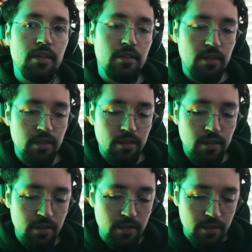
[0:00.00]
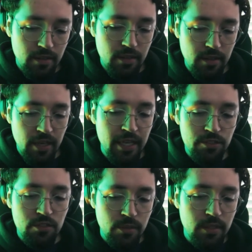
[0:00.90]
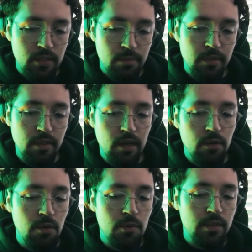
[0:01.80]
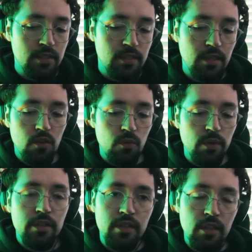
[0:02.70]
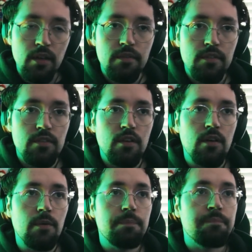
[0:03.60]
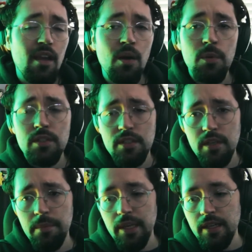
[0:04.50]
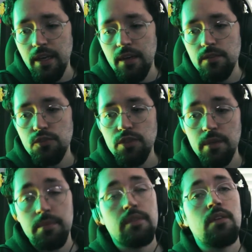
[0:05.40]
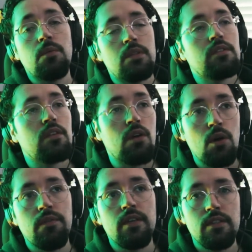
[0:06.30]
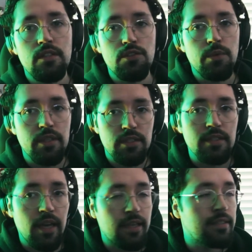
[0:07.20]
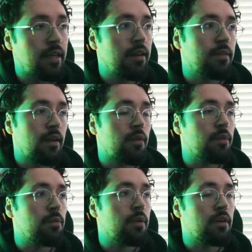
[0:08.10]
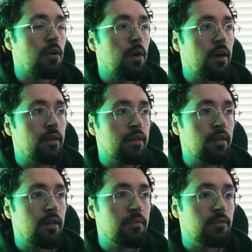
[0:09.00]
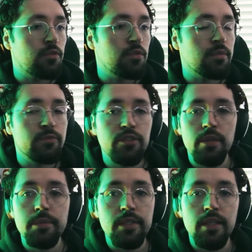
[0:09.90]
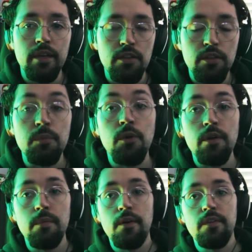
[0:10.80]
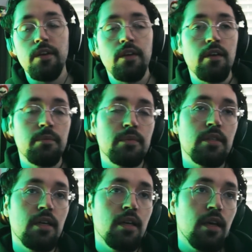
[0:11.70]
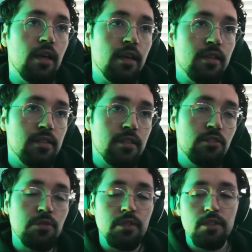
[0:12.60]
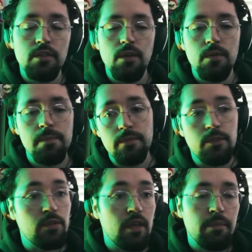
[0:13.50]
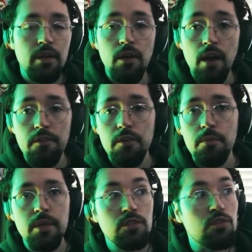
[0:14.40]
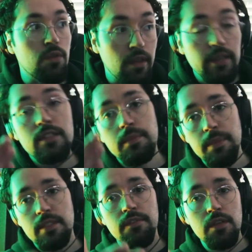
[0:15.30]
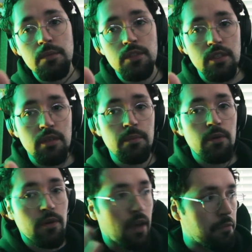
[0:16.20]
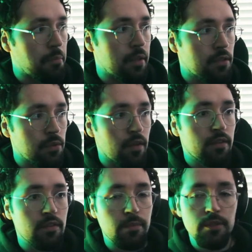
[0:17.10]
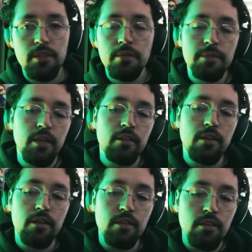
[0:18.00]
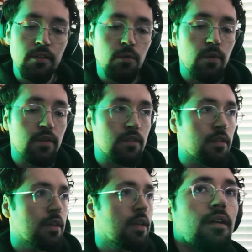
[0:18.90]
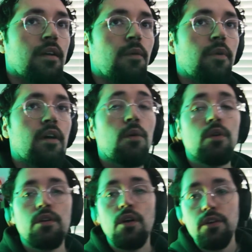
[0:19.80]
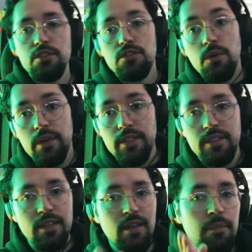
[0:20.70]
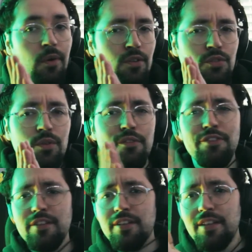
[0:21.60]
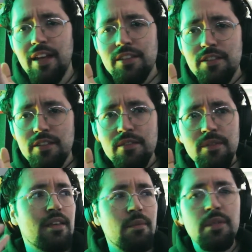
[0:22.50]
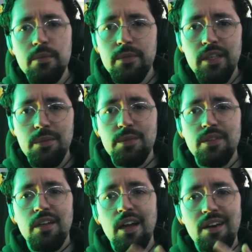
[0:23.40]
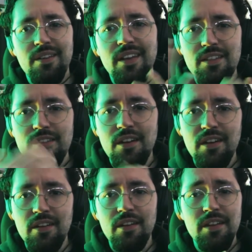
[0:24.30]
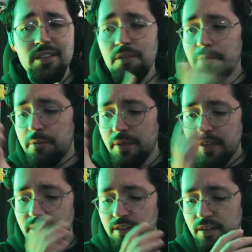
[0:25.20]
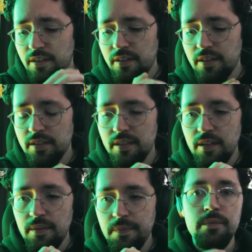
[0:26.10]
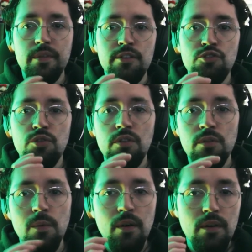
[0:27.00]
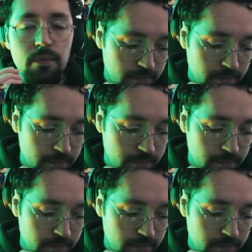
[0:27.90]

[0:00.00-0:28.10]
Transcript: and history is something that I've always really loved. So I want to start making out trips, you know, once the COVID situation dies down. I really want to go out and do some trips and like learn more about video games and its history. So you let me know, have you ever been to this specific museum, or have you been to other museums out there in the world? I want to know your stories. Also, if you're a collector, give me some tips on how to get started, because I really want to get started on this controller wall,